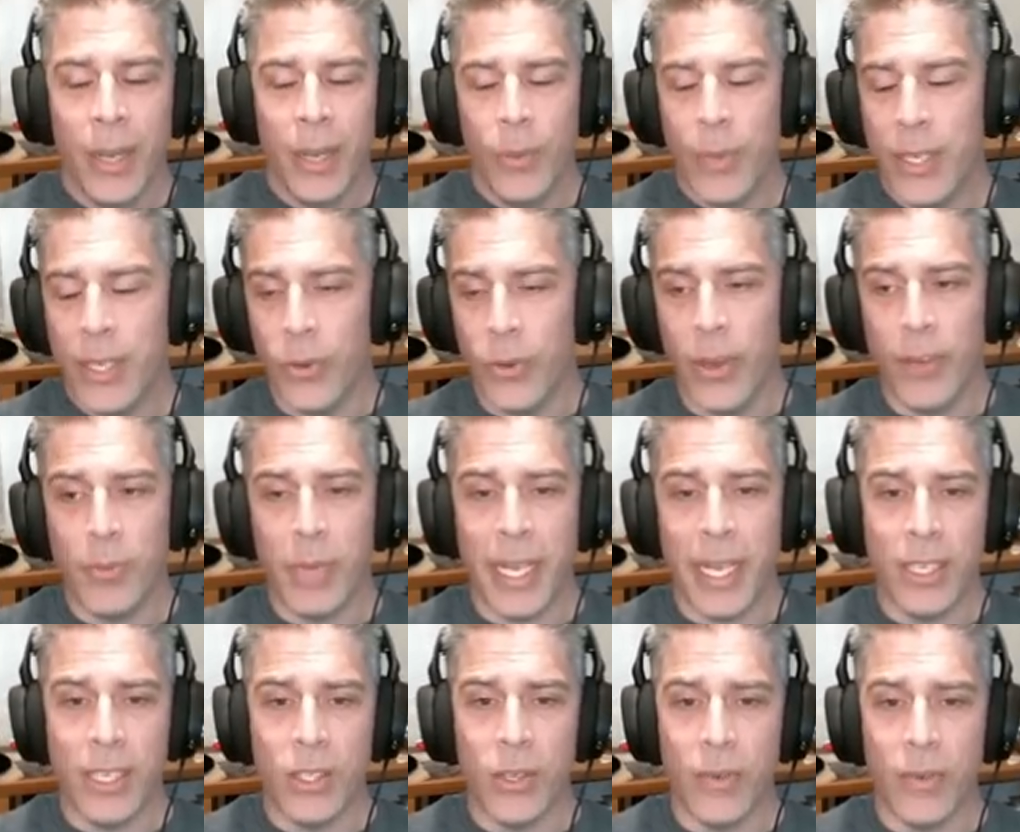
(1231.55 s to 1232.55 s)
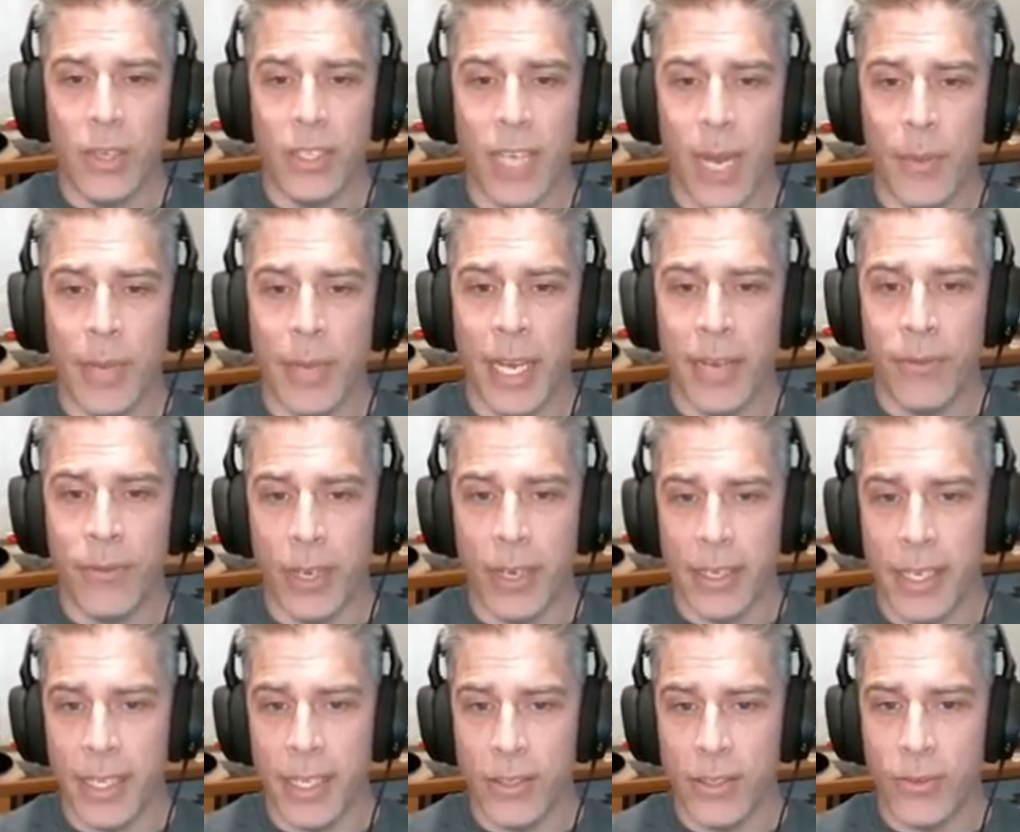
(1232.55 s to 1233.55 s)
We do have plans over time to add
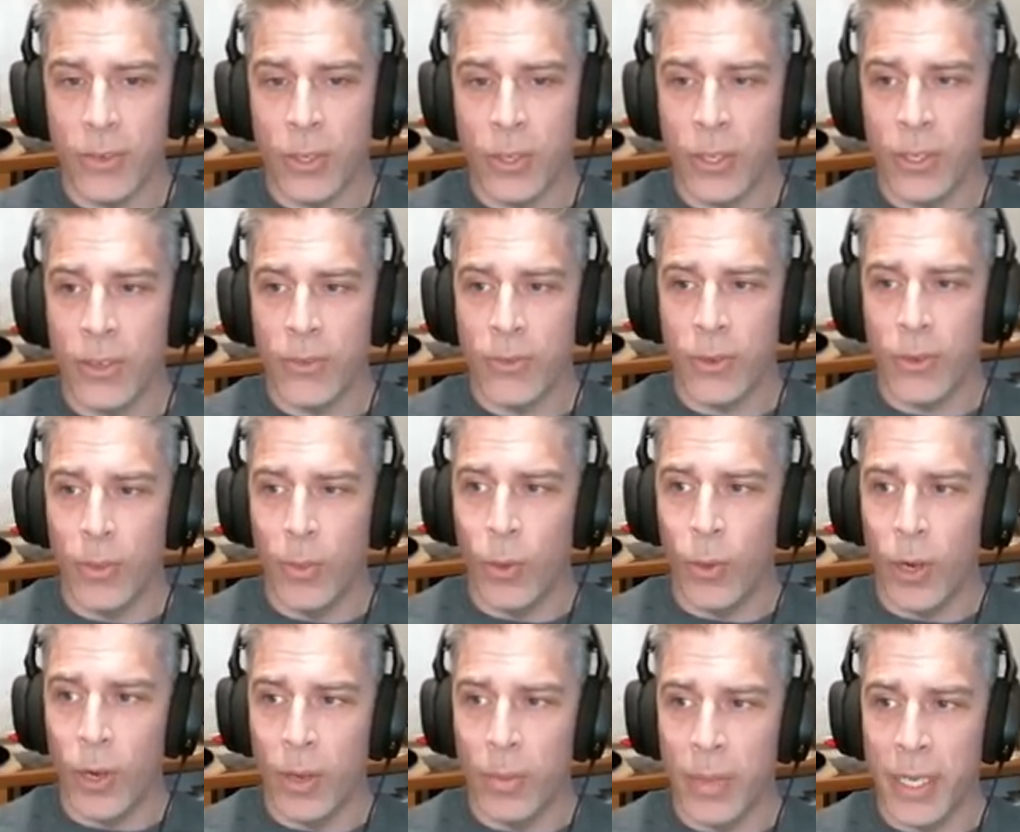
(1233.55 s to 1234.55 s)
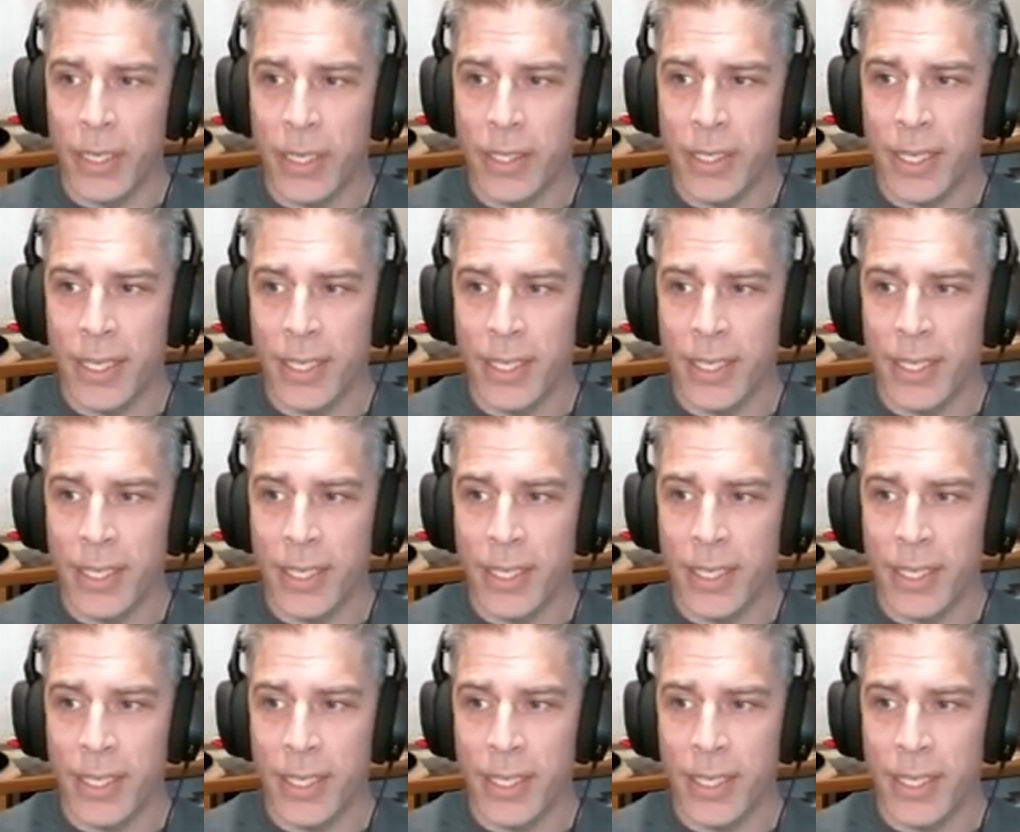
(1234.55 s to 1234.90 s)
front ends for more, but